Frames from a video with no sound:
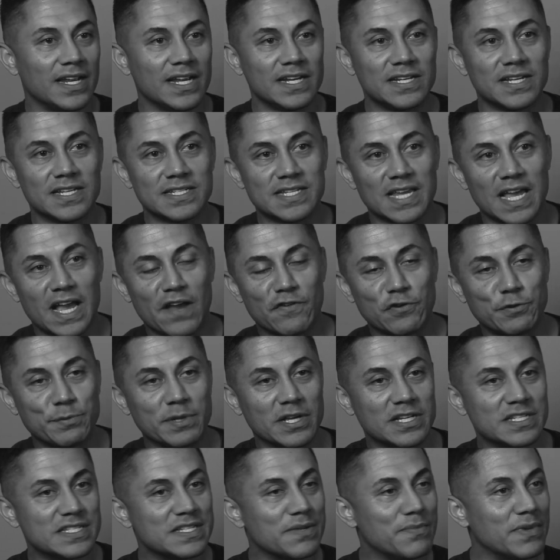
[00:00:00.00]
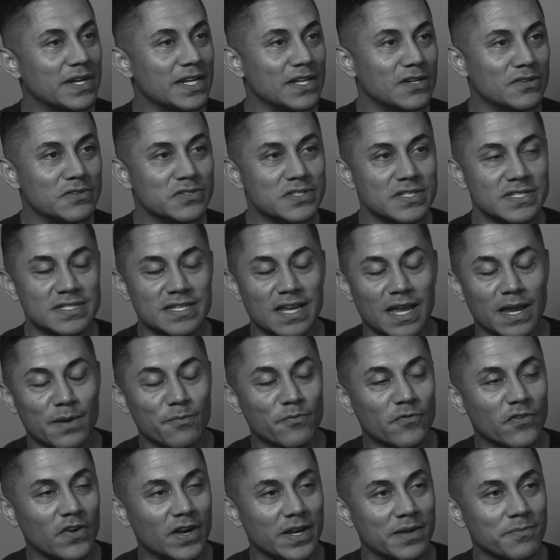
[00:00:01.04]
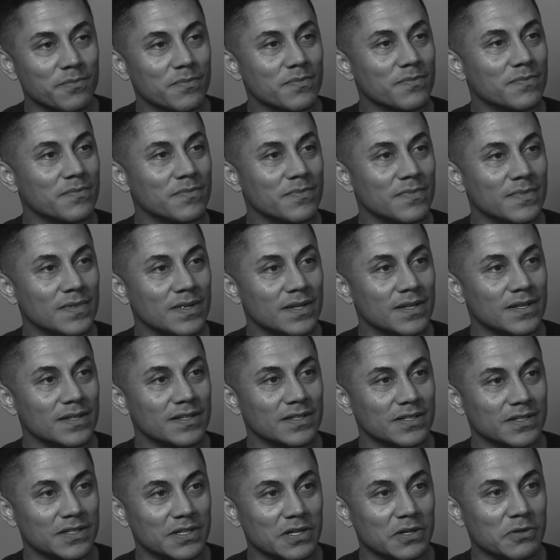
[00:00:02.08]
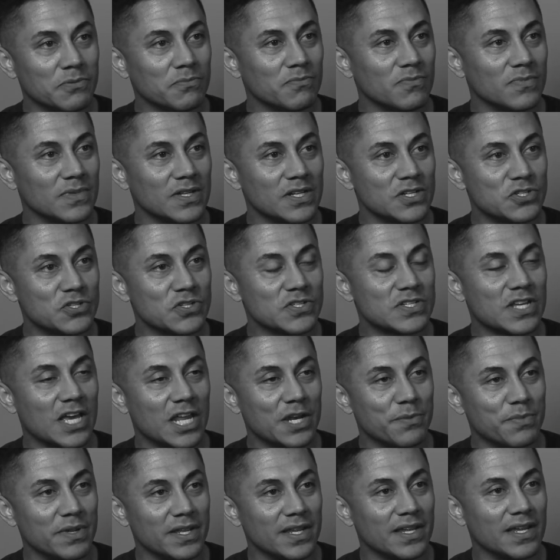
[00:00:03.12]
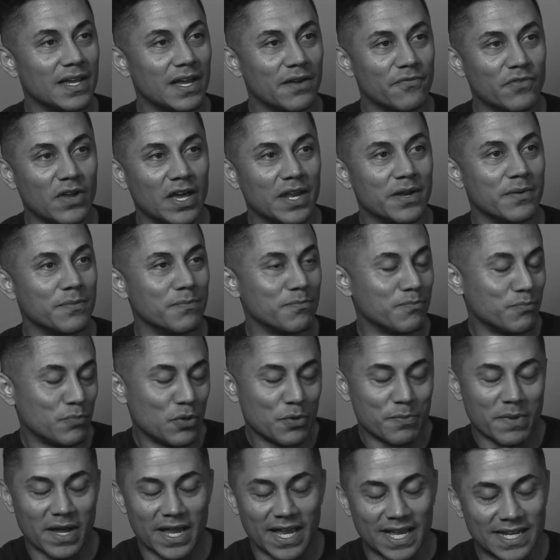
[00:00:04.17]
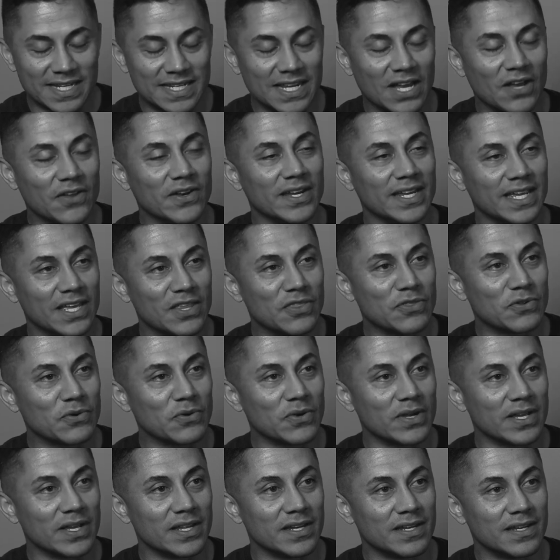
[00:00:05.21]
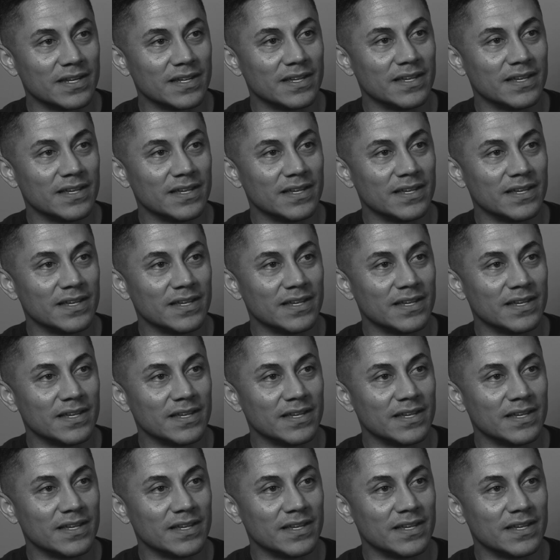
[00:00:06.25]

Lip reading: It doesn't have to be on somebody else's time frame, you know. It just got to be, I've got to put my head down and get through it.